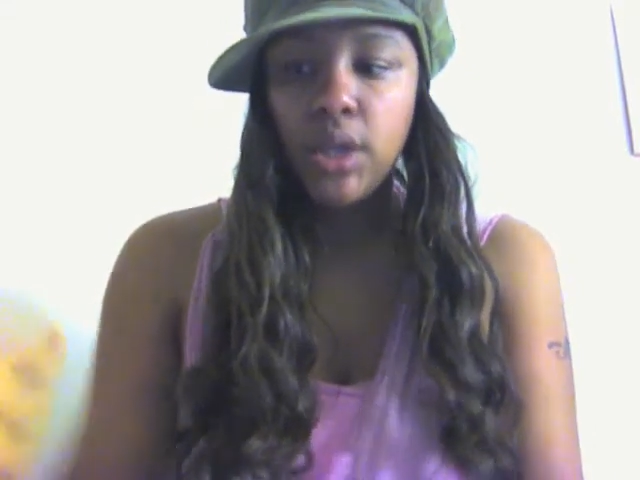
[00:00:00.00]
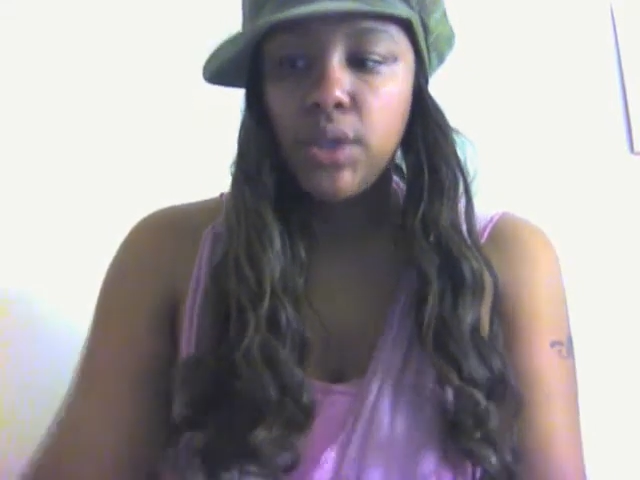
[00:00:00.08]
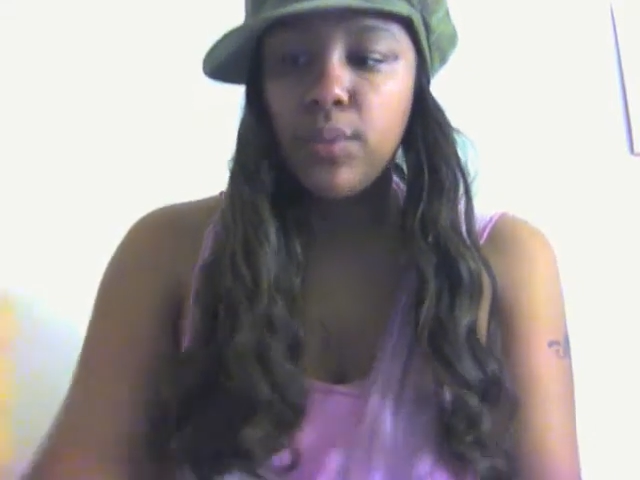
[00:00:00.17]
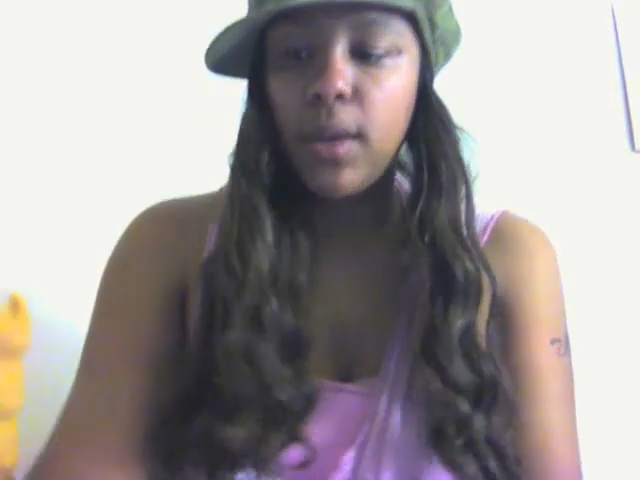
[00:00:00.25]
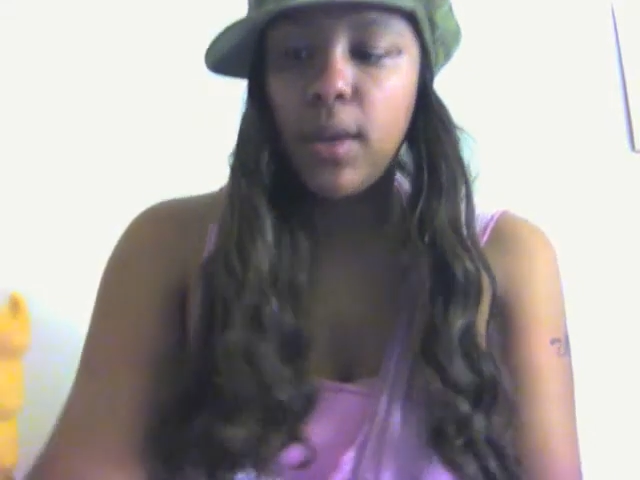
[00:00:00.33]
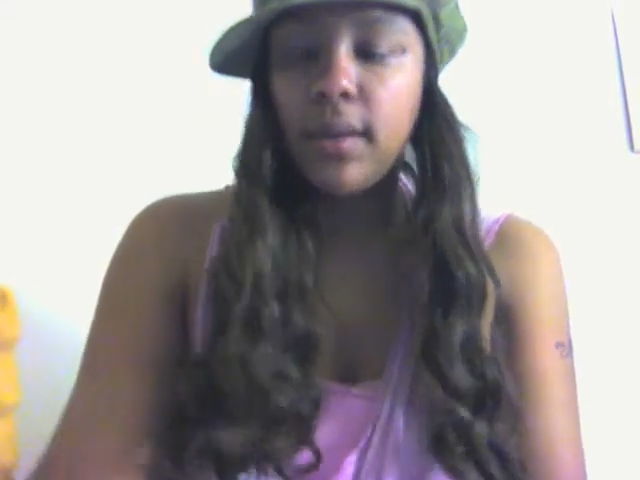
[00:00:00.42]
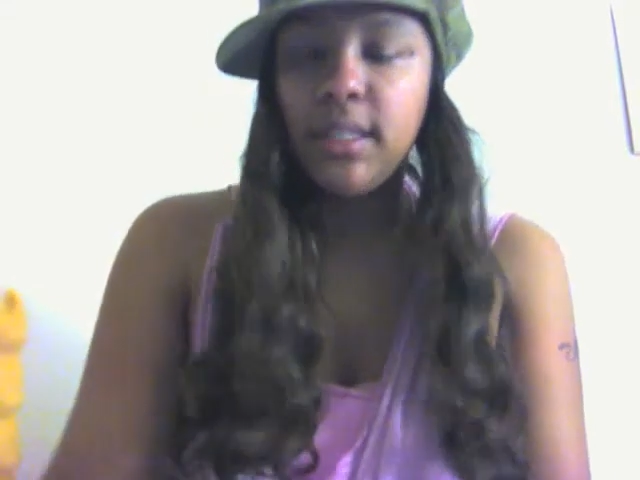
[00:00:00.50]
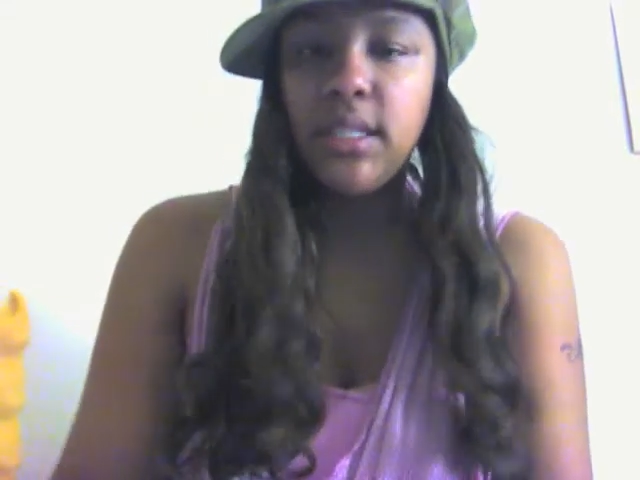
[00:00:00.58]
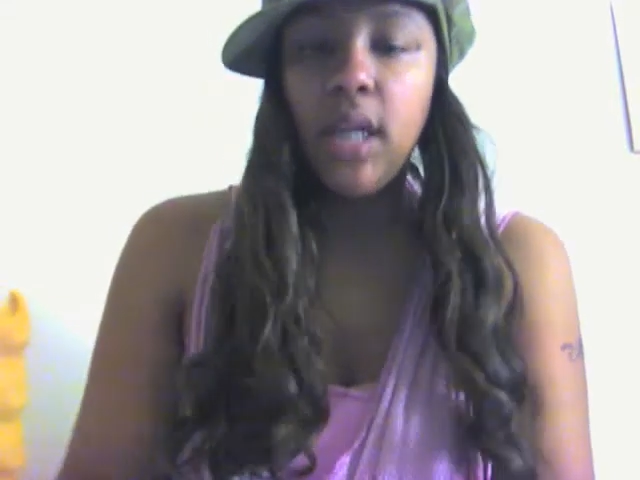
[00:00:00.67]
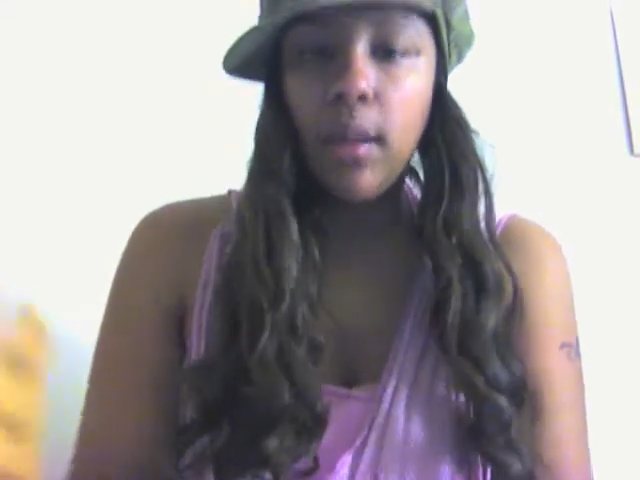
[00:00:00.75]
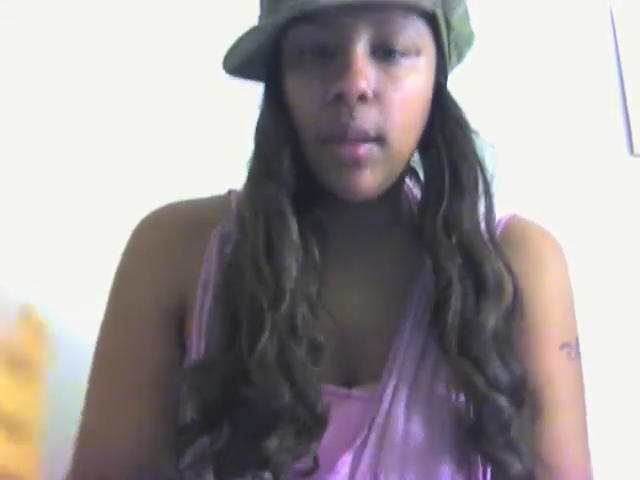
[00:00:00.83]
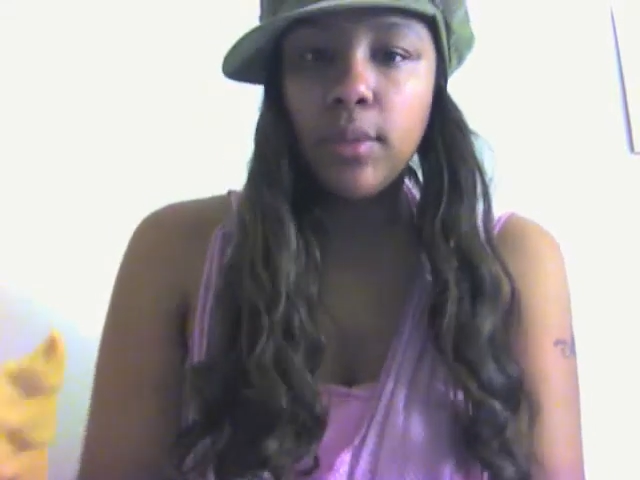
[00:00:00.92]
you probably
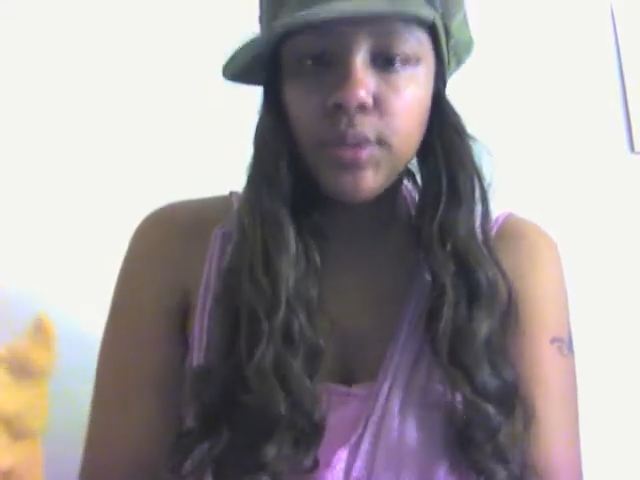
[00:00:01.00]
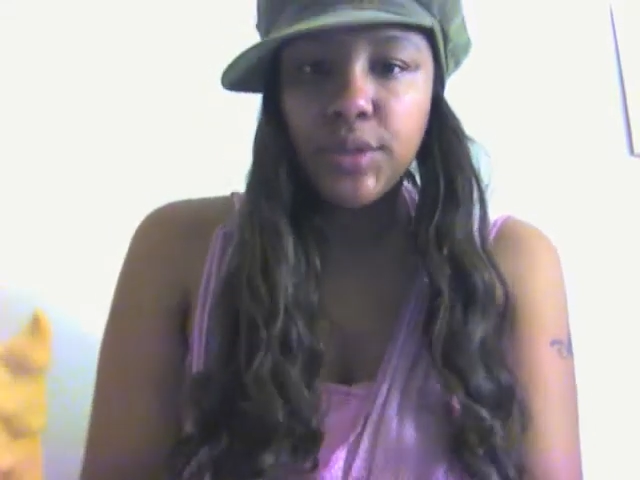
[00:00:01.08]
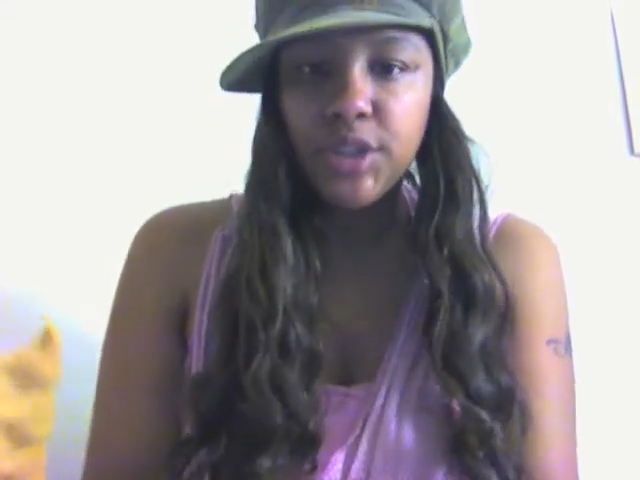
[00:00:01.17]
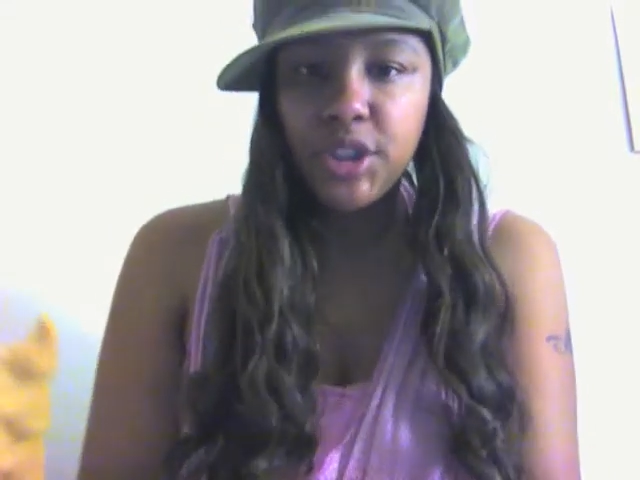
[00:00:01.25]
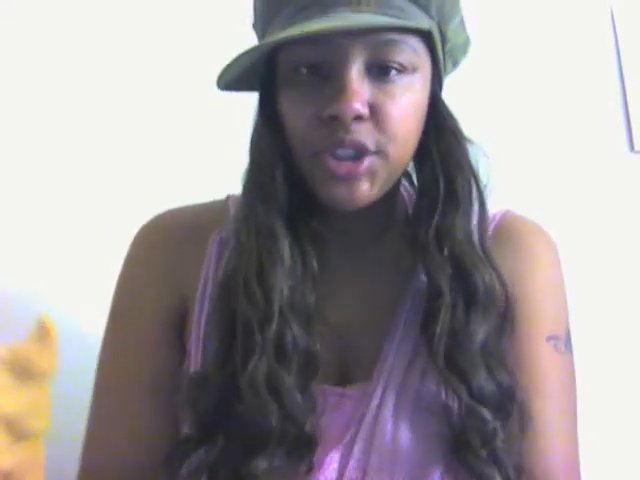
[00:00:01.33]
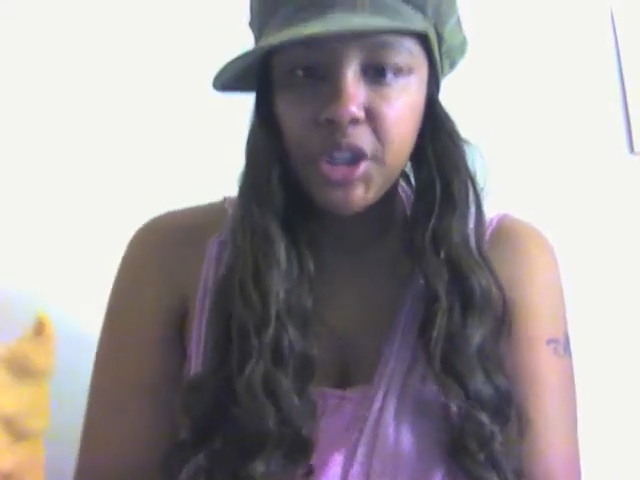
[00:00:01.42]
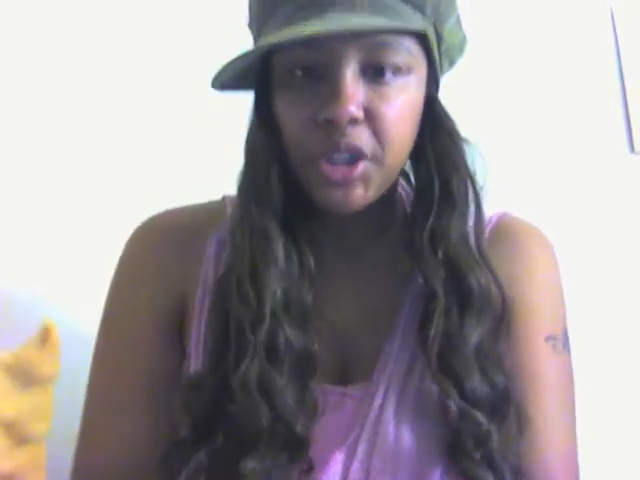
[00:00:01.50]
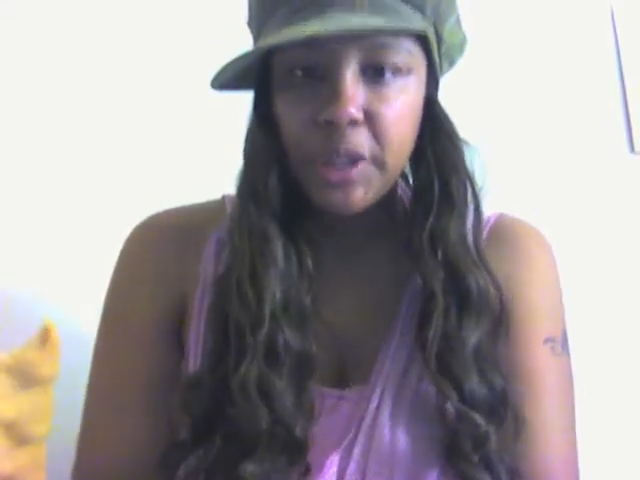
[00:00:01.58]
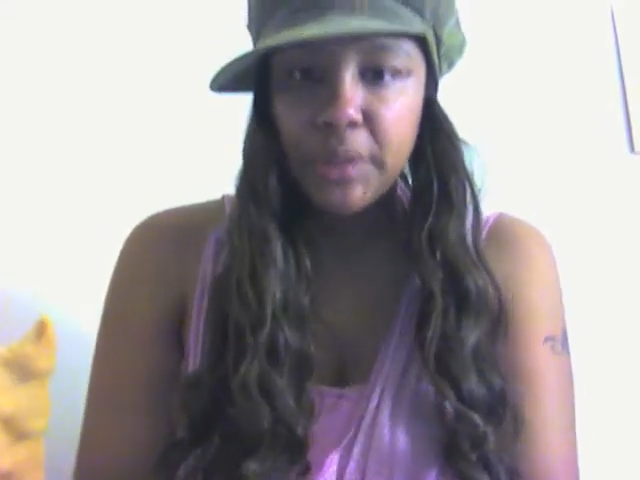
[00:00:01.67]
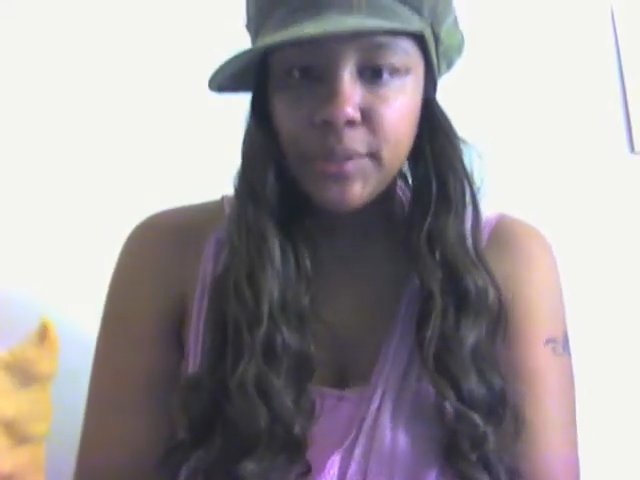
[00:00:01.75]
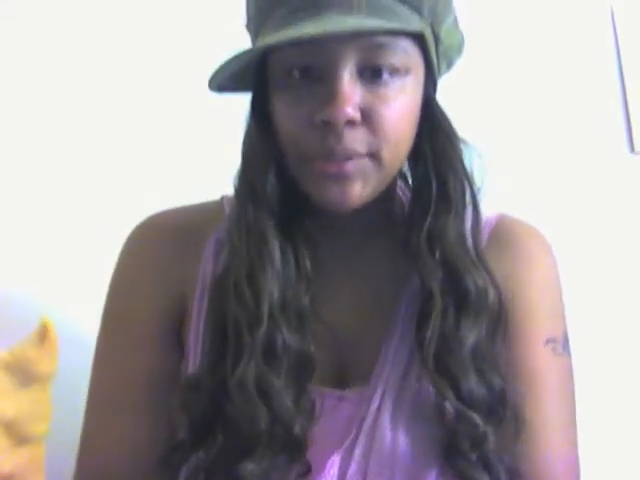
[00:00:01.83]
double secure